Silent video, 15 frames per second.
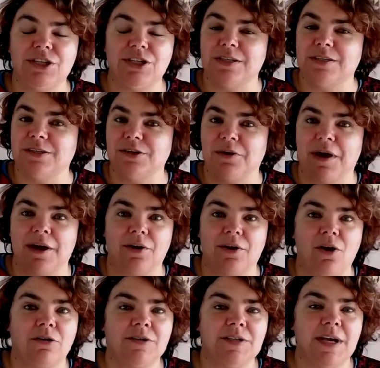She didn't know how to
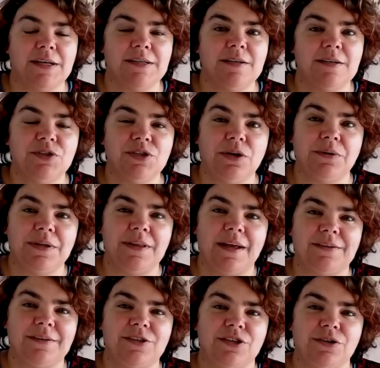contact him. So in
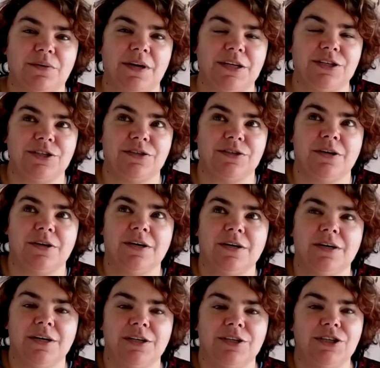that situation,
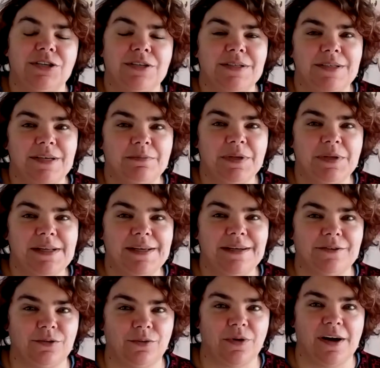she just simply let
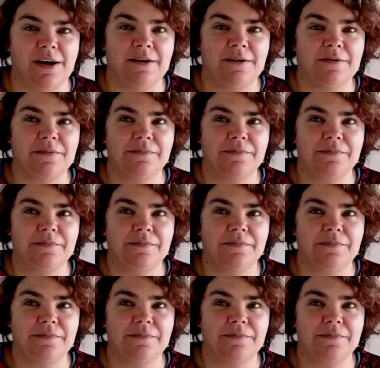it ride.